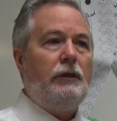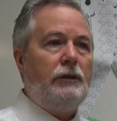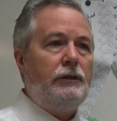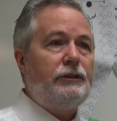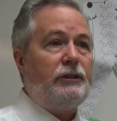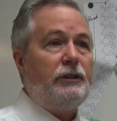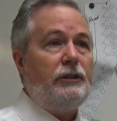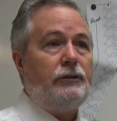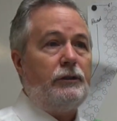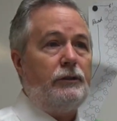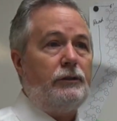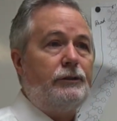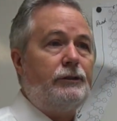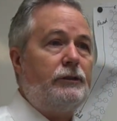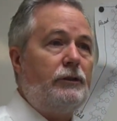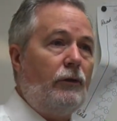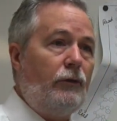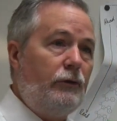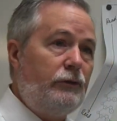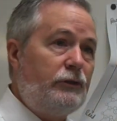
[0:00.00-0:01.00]
Scissors.
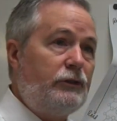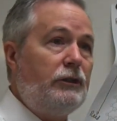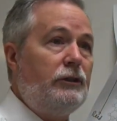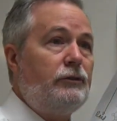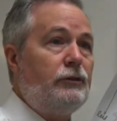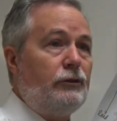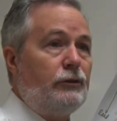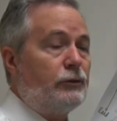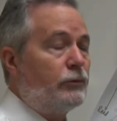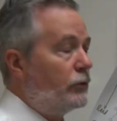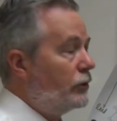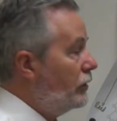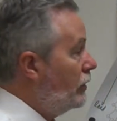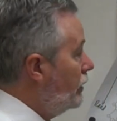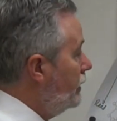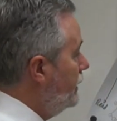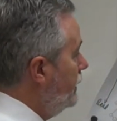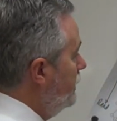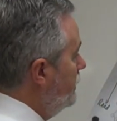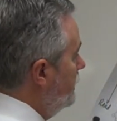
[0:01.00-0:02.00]
So those scissors were
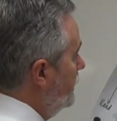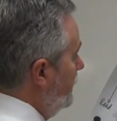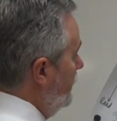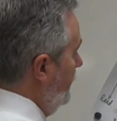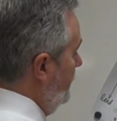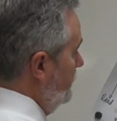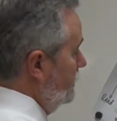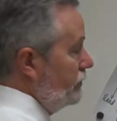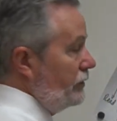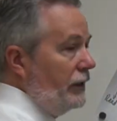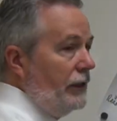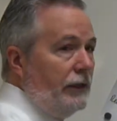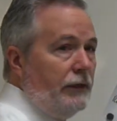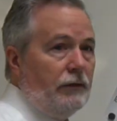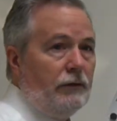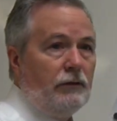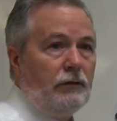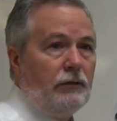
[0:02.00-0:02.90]
our helicase, right?